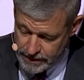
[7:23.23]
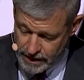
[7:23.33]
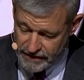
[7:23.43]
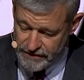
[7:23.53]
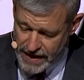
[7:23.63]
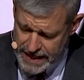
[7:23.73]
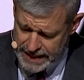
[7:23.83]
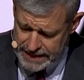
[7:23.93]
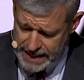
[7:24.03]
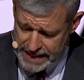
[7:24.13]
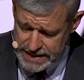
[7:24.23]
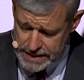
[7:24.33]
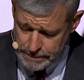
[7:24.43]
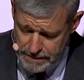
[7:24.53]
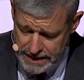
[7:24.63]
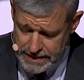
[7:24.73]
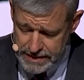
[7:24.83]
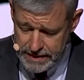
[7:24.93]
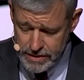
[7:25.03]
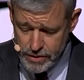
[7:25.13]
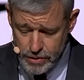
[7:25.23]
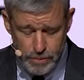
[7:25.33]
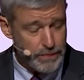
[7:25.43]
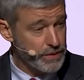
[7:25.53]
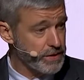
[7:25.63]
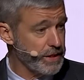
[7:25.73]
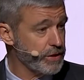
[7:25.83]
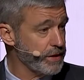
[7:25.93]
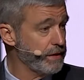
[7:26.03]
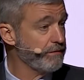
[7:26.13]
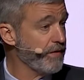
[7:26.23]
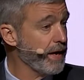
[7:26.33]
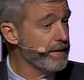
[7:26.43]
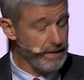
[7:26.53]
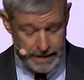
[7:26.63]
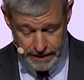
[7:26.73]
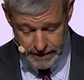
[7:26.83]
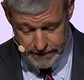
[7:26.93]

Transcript: a vain and demented superstition. And finally,